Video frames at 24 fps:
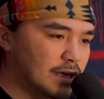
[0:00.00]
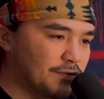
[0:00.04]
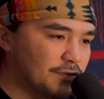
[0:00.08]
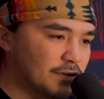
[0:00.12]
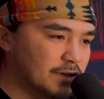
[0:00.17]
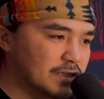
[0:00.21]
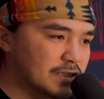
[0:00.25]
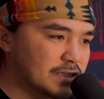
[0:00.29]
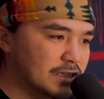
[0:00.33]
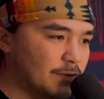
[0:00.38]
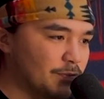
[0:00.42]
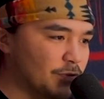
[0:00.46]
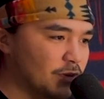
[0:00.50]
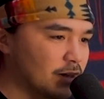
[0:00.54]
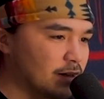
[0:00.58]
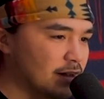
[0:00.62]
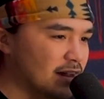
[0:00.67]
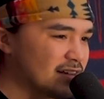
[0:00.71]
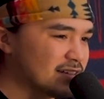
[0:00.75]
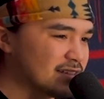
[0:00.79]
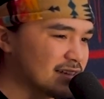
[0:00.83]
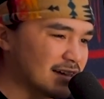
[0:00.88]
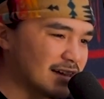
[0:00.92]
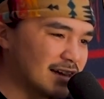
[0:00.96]
something.
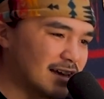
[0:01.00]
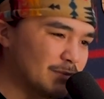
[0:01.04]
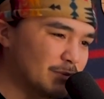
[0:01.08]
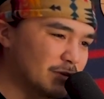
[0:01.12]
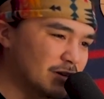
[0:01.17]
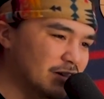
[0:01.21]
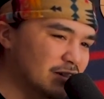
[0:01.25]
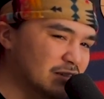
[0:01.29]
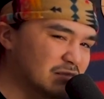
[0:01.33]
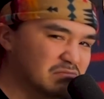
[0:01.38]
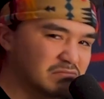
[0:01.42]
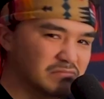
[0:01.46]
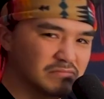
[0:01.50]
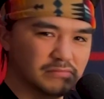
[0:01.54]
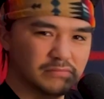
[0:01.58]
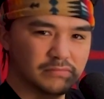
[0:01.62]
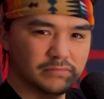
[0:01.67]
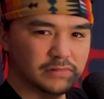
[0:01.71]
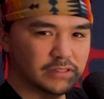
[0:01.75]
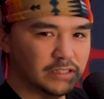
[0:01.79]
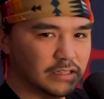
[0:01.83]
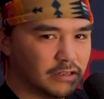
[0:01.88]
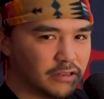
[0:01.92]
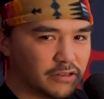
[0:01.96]
I was like, I'm good,
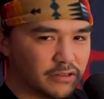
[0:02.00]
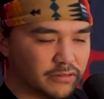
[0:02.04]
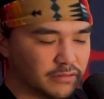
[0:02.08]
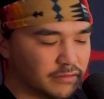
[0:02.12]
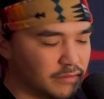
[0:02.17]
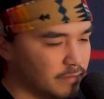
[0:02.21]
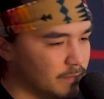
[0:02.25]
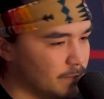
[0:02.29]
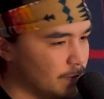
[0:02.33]
you know.